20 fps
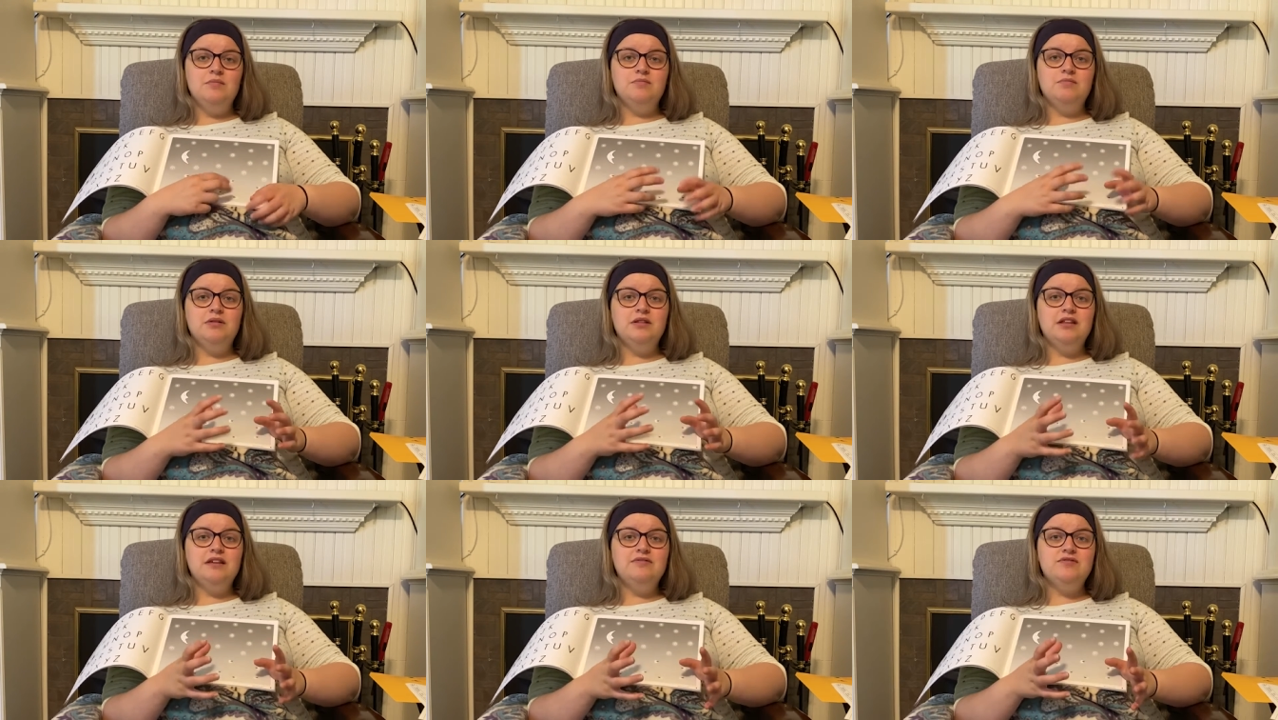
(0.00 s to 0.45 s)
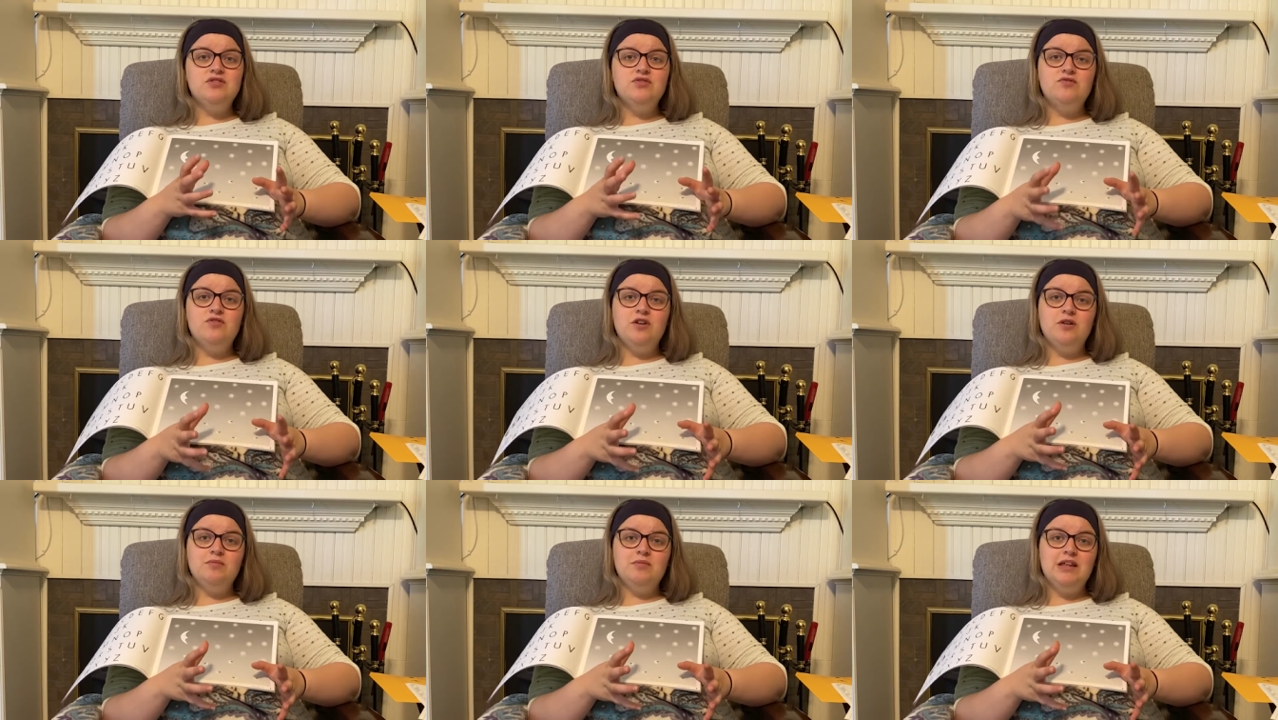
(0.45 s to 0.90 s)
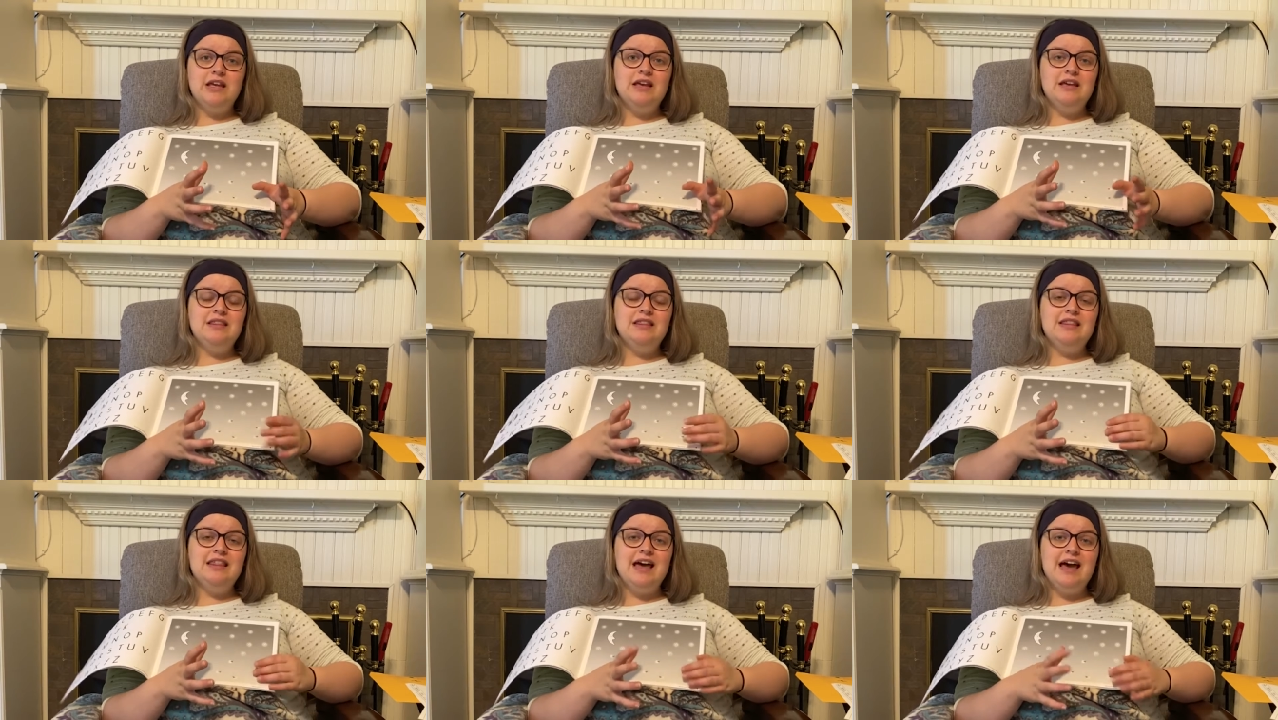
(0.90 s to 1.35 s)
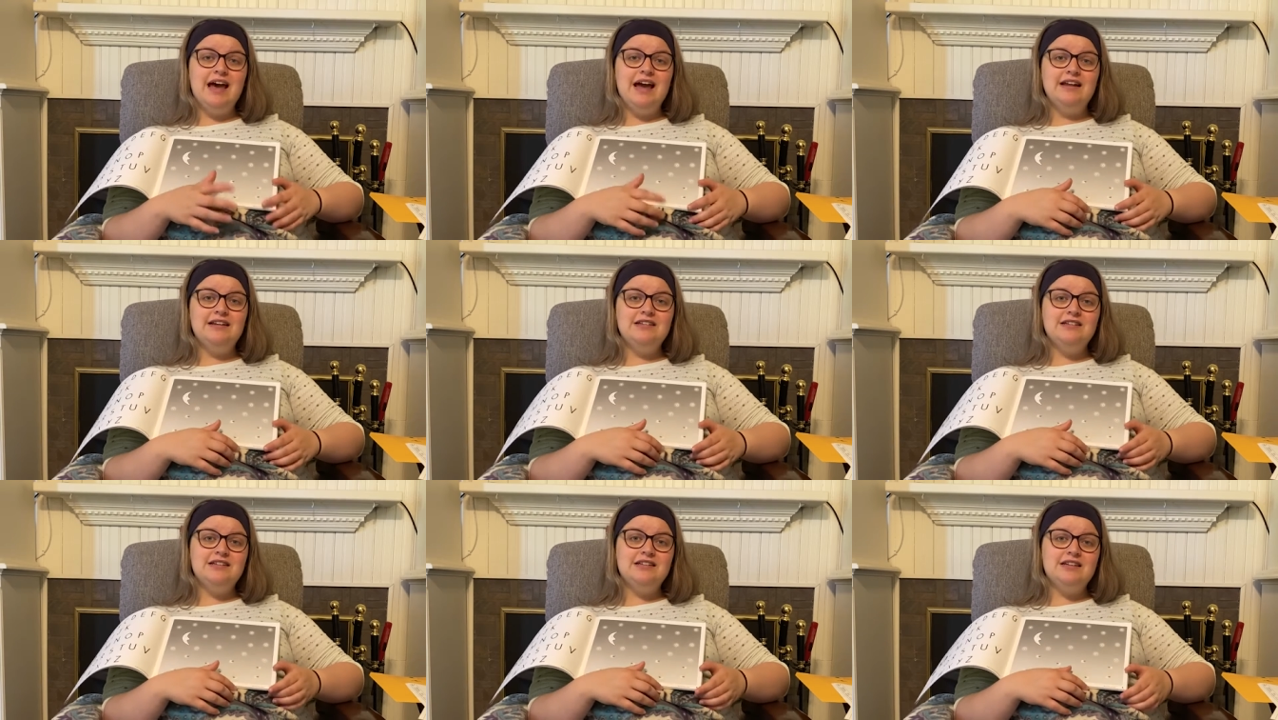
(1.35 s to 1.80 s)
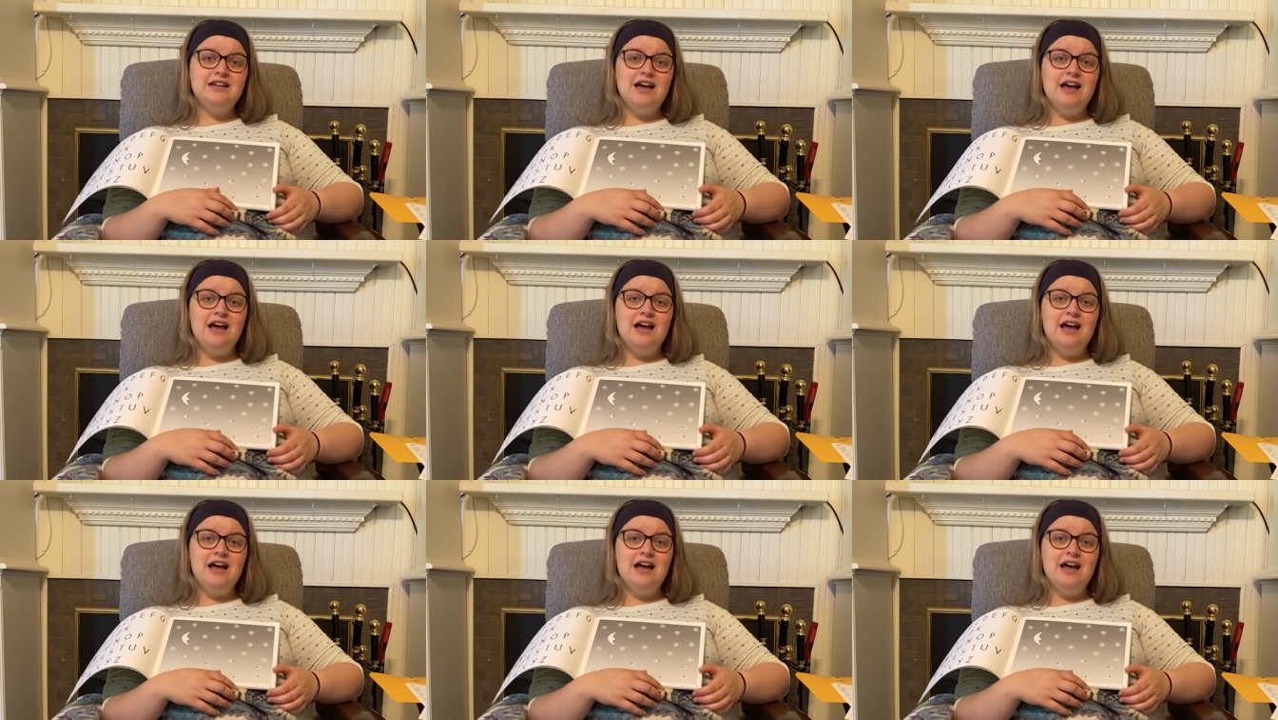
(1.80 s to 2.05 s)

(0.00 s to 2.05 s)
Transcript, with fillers: believes firmly that